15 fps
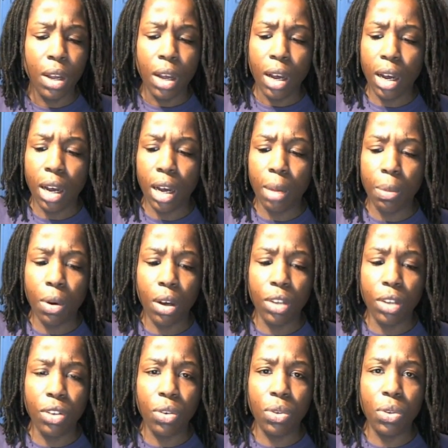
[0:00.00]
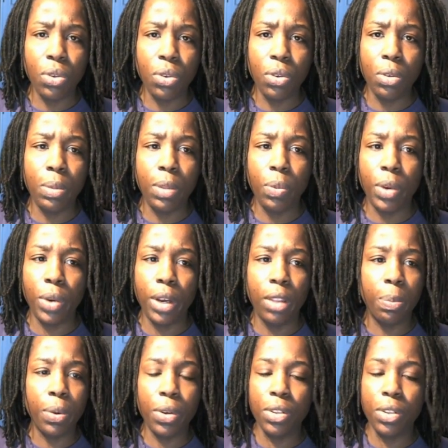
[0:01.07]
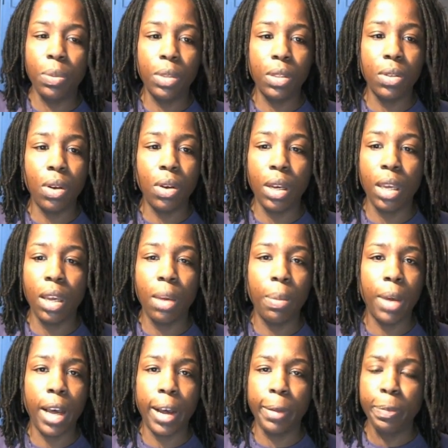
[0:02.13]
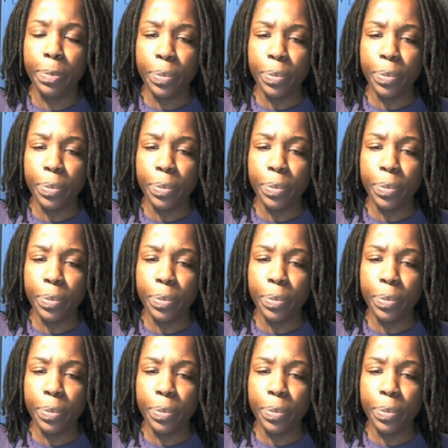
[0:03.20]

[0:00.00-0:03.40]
on YouTube where the person was talking about